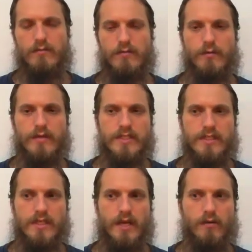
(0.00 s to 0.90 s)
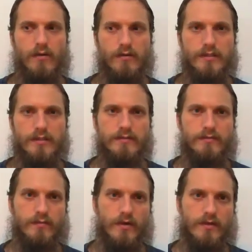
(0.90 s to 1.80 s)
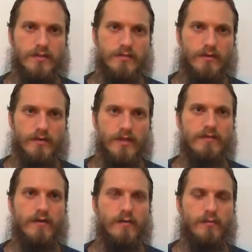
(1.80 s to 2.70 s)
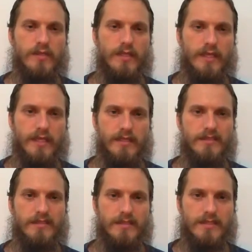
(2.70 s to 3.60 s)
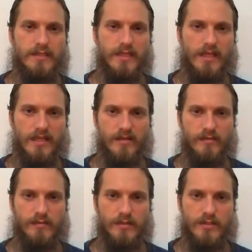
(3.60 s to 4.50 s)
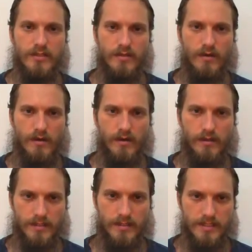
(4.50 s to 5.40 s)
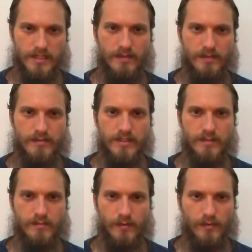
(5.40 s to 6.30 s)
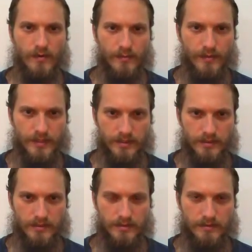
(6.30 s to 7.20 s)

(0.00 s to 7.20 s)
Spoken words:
when we see how all the different parts of our life are playing to the same song, the same deeper purpose.